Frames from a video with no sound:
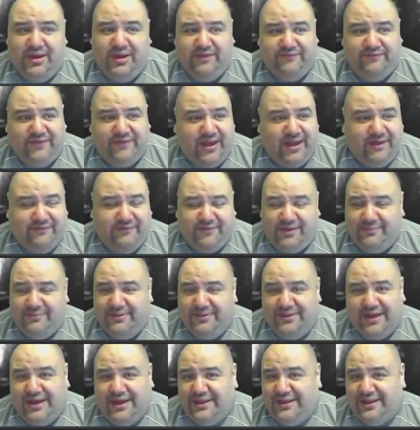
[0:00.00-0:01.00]

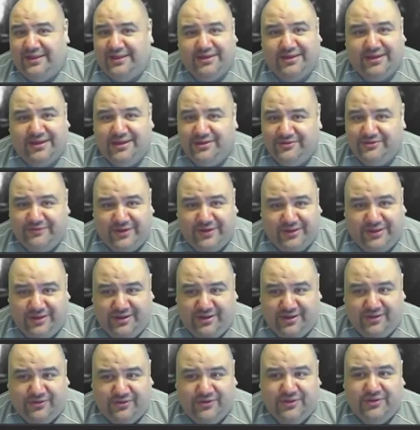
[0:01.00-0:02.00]
That's a killer right
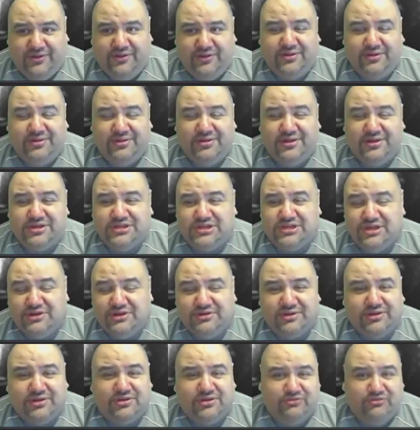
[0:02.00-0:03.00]
there. The
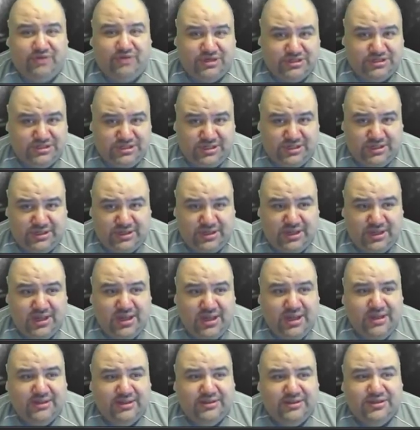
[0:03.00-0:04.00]
sheer destruction,
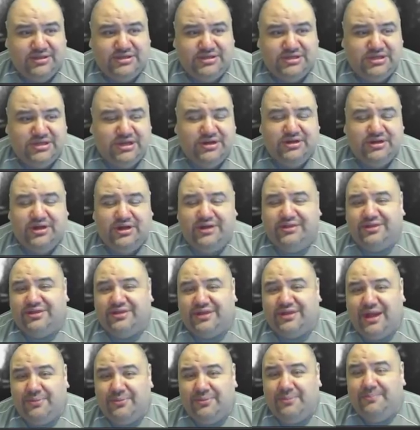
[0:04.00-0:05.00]
the sheer
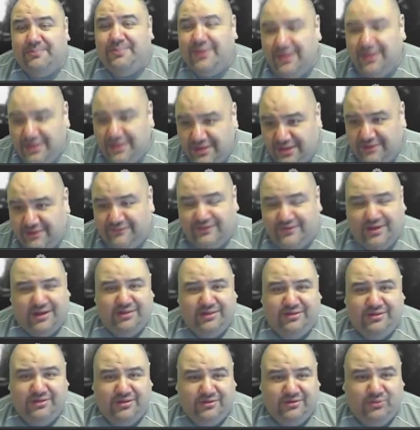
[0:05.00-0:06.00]
unstoppability of
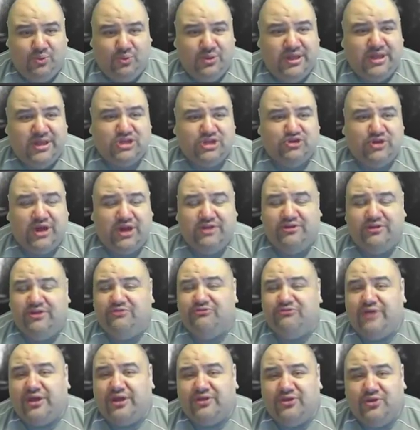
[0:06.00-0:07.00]
Godzilla. When they try to
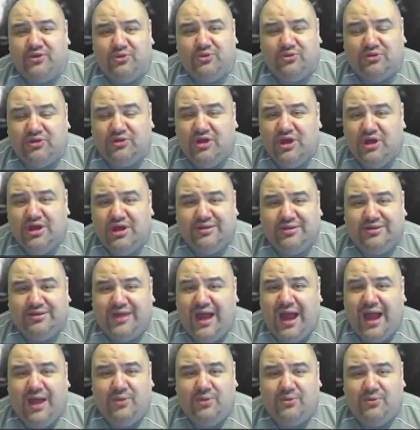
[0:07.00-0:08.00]
erect those
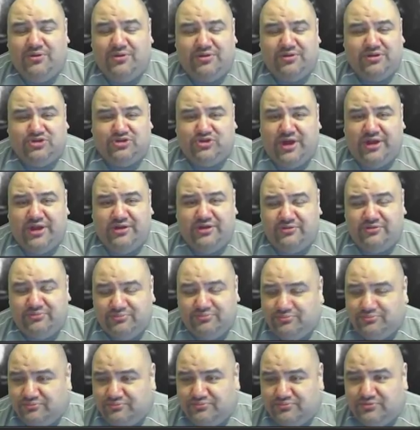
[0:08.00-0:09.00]
towers and try
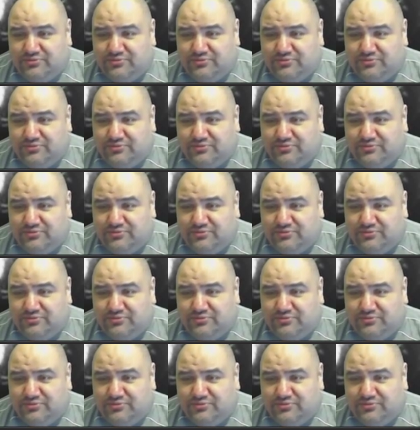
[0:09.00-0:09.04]
to,